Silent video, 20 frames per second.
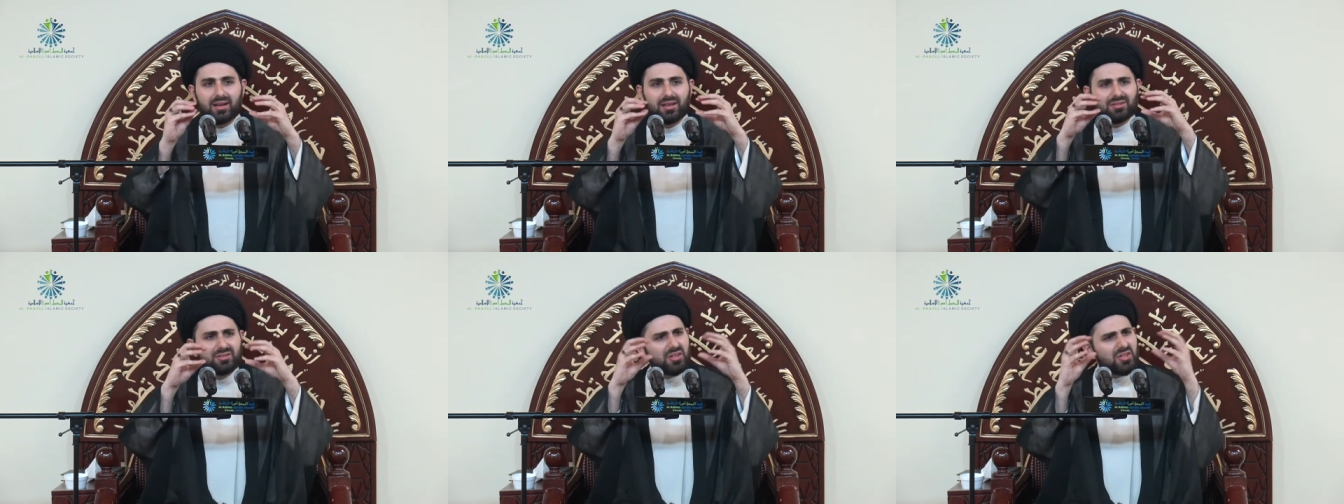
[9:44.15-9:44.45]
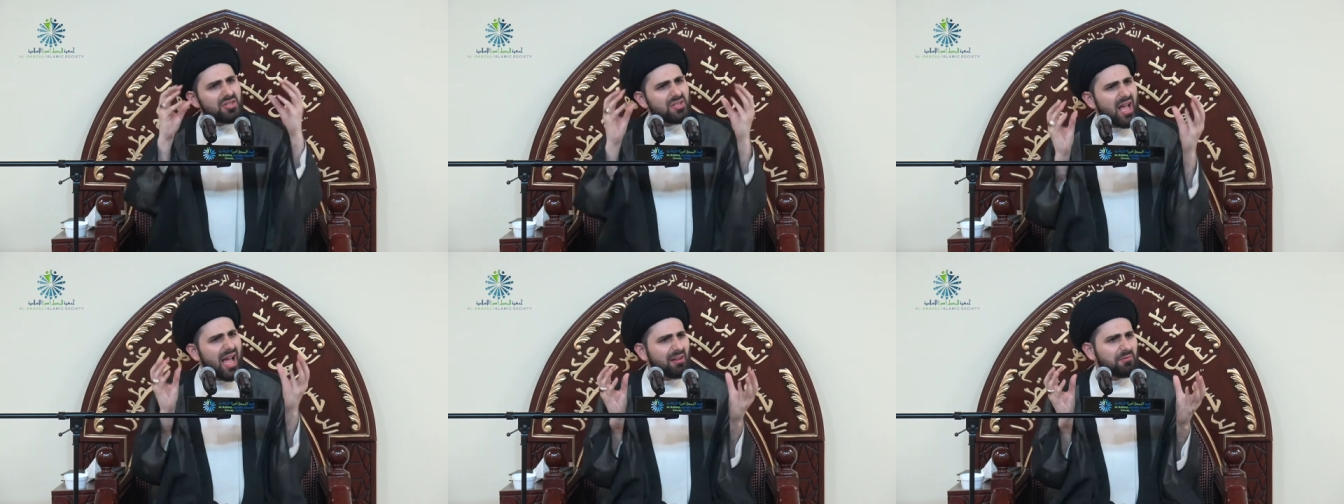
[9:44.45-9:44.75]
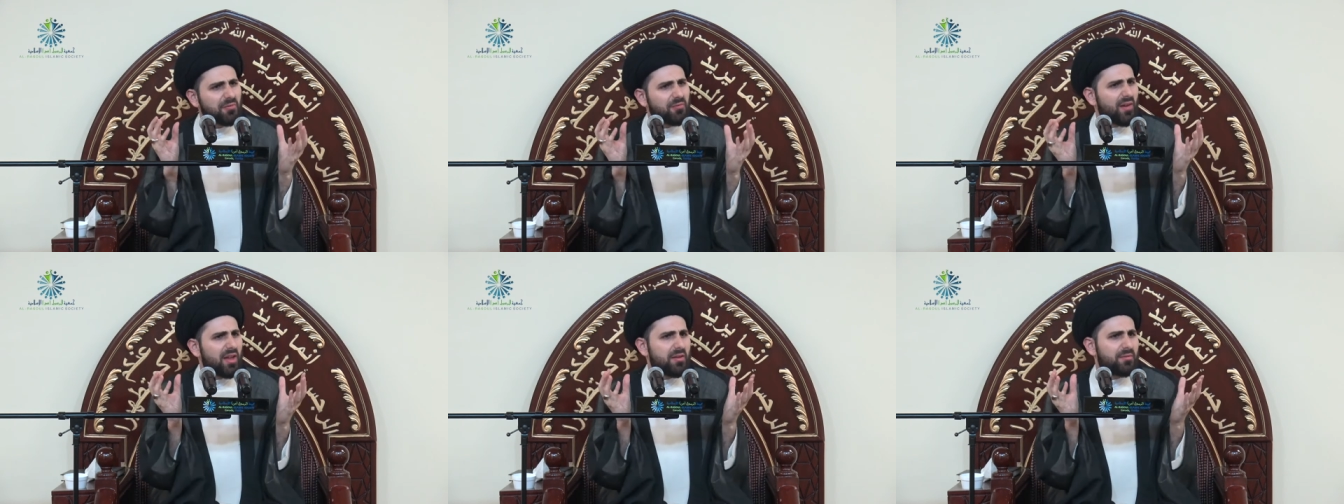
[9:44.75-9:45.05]
does not
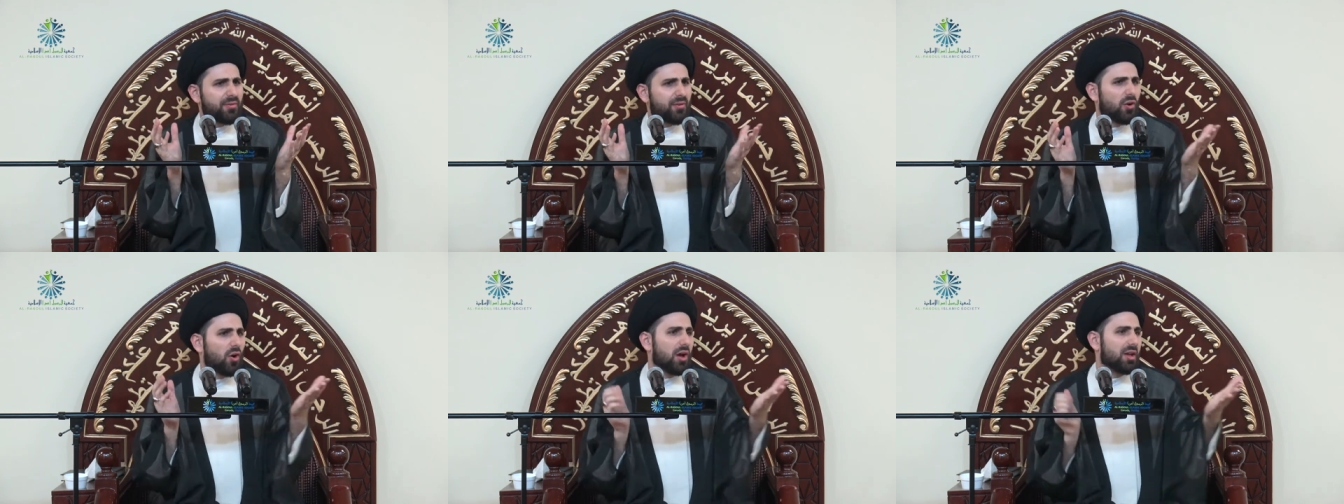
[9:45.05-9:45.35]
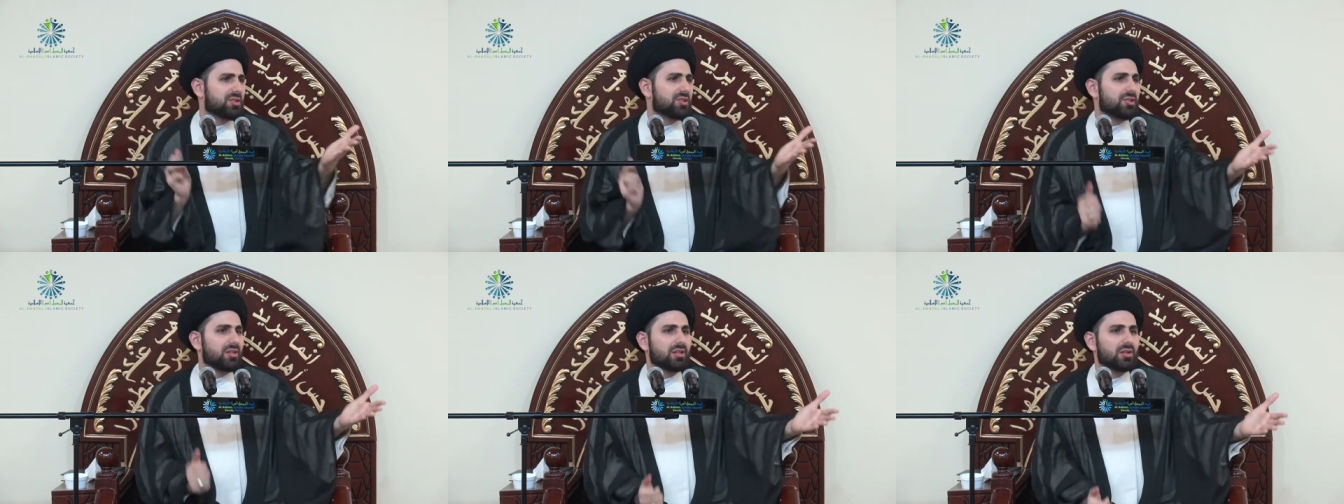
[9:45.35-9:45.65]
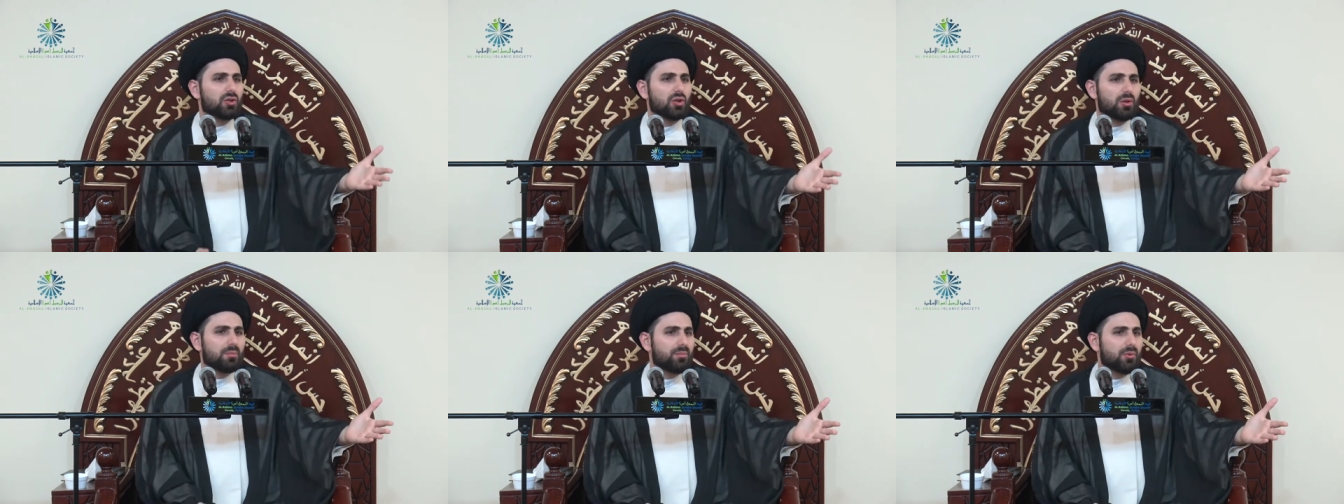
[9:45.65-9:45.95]
favor a
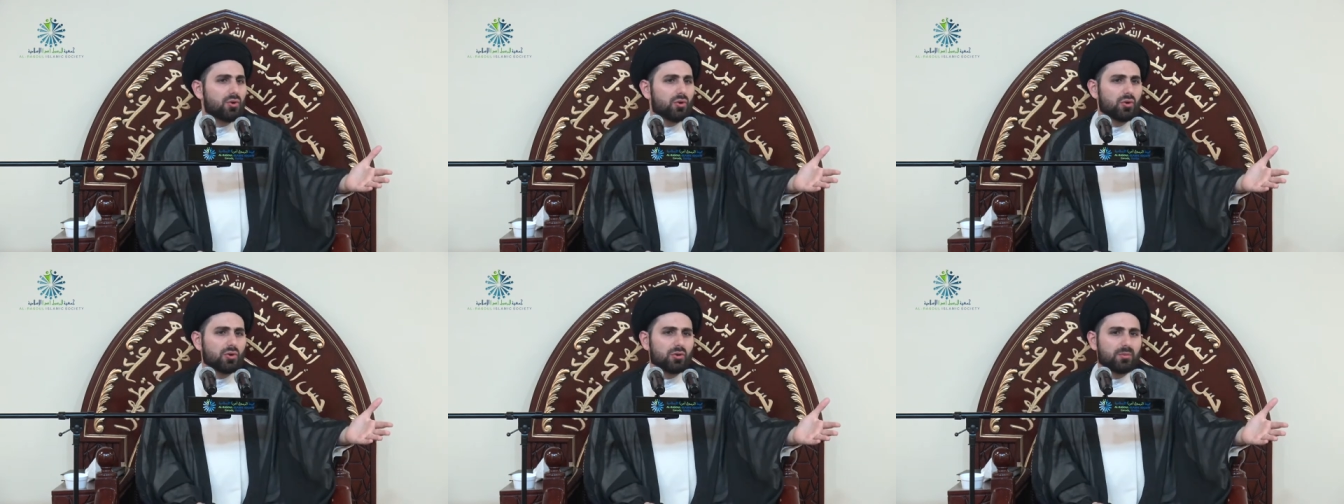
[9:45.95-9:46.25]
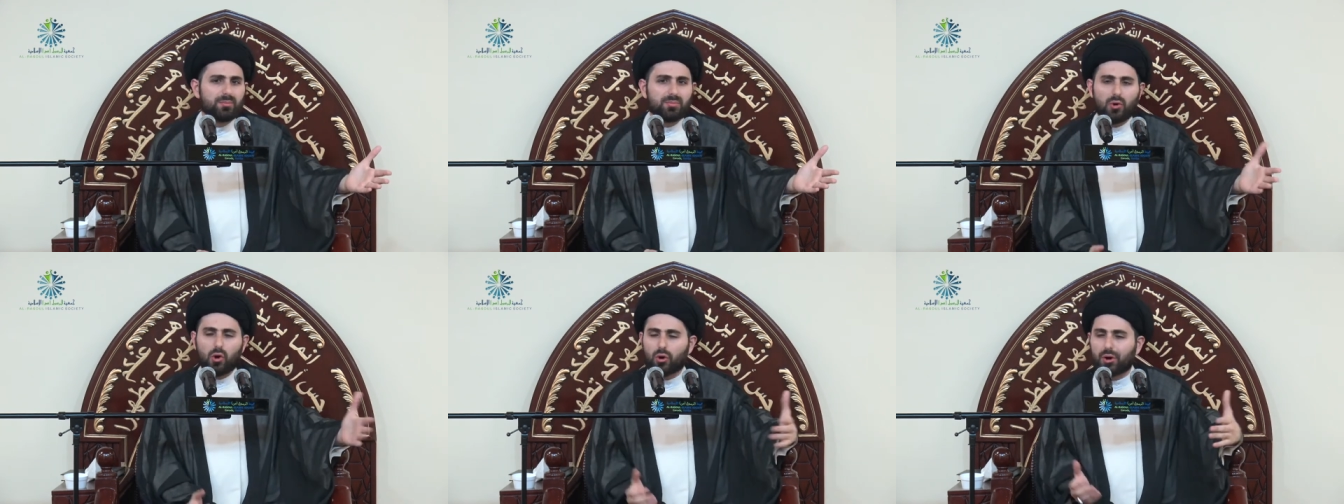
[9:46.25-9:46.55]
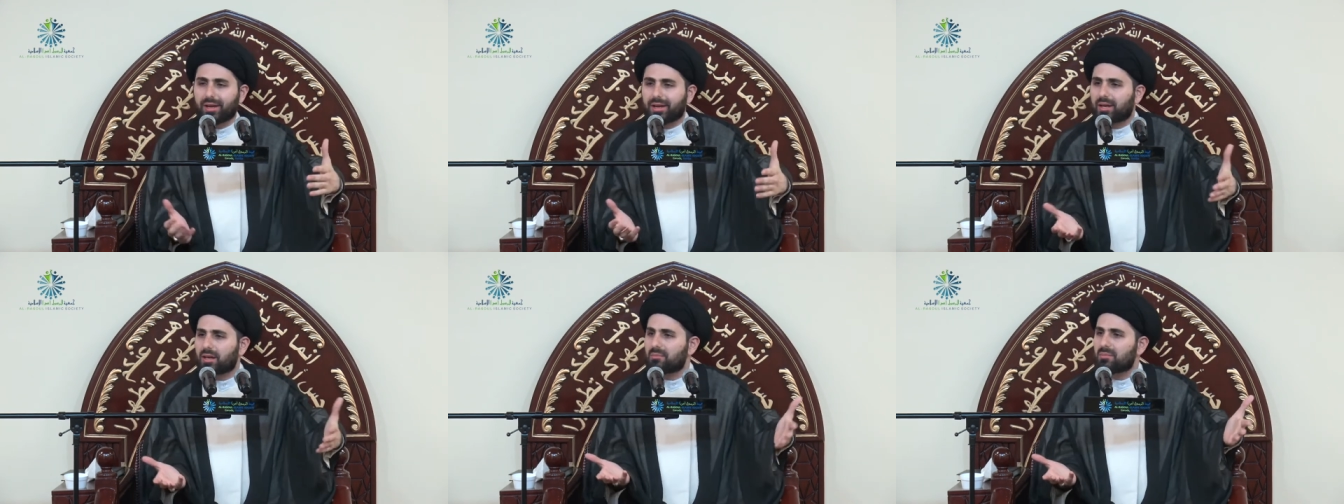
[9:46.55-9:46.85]
single group or
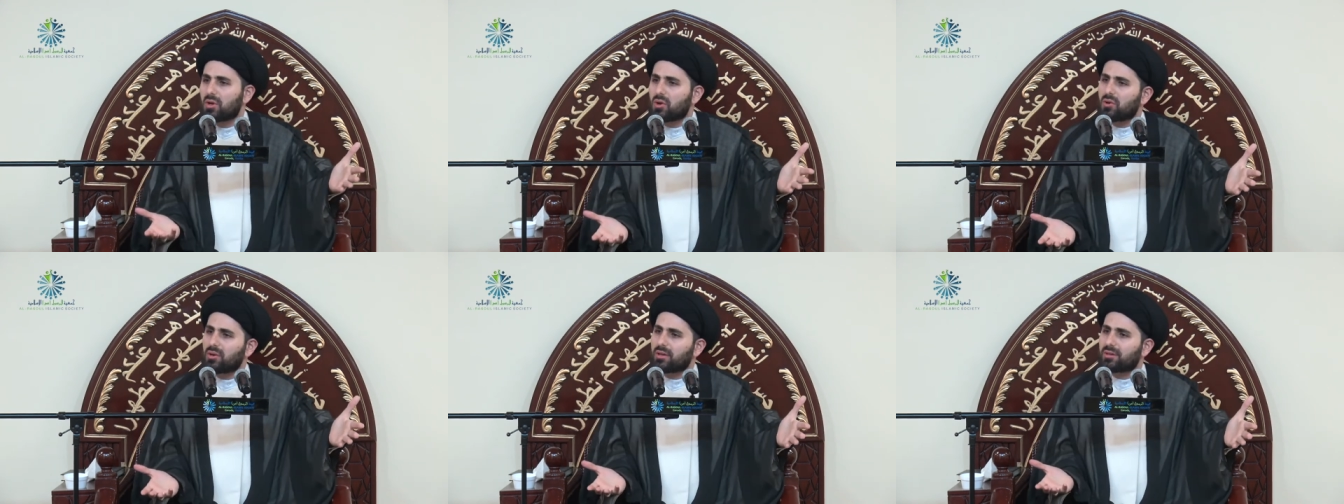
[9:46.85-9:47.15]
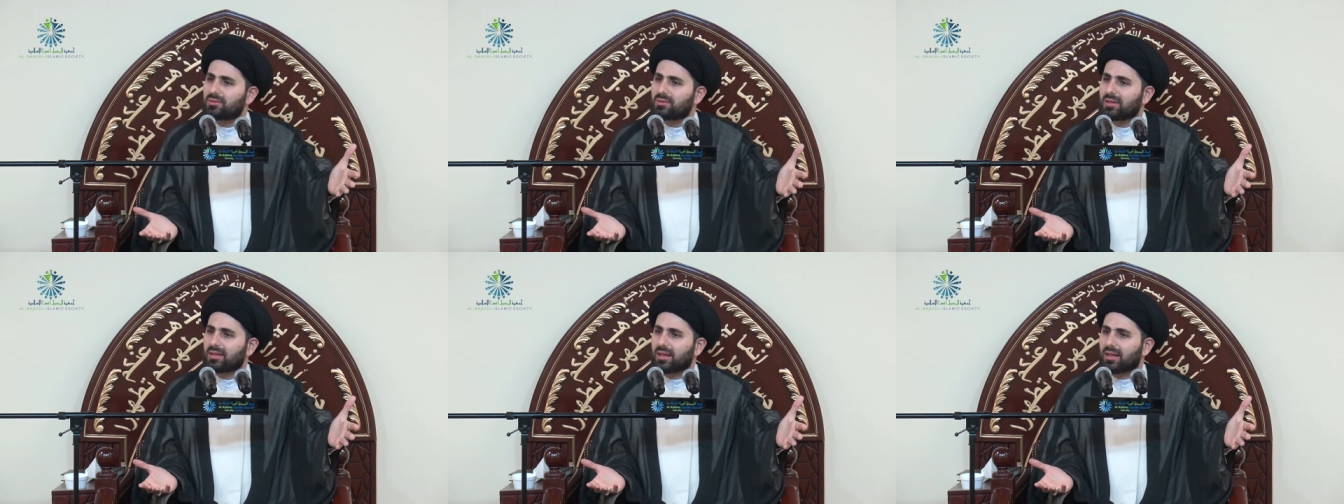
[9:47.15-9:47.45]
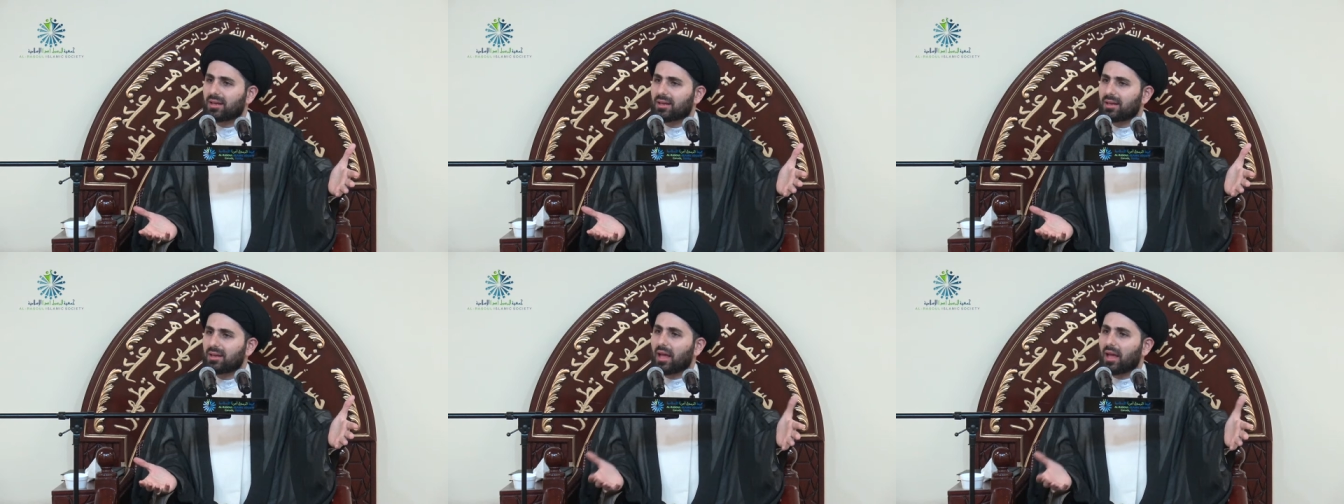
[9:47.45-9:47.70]
a community.